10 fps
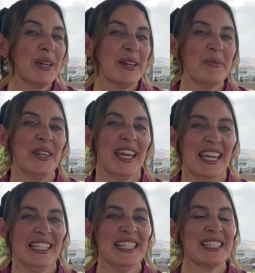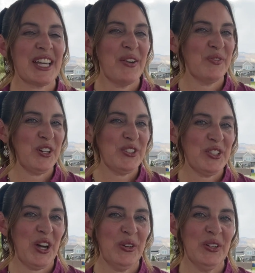him in his comfort
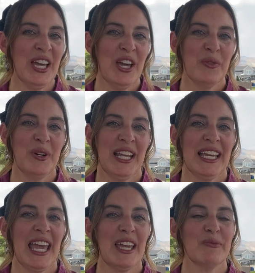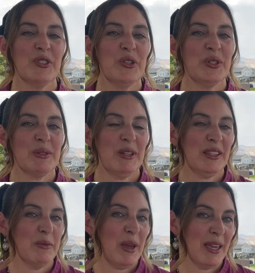zone when it came to his
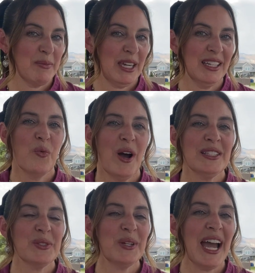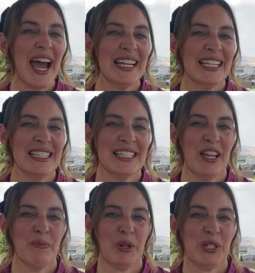monthly payment. Once we had his
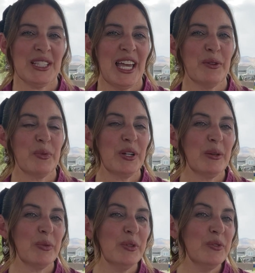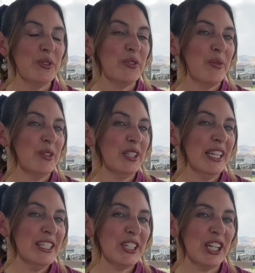numbers and a pre-approval from the
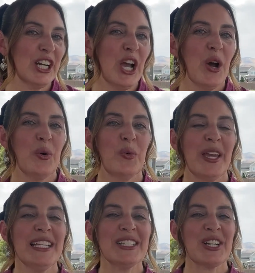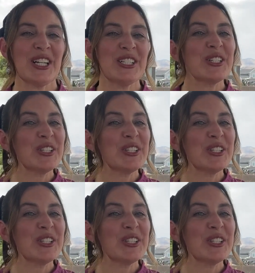lender, we started to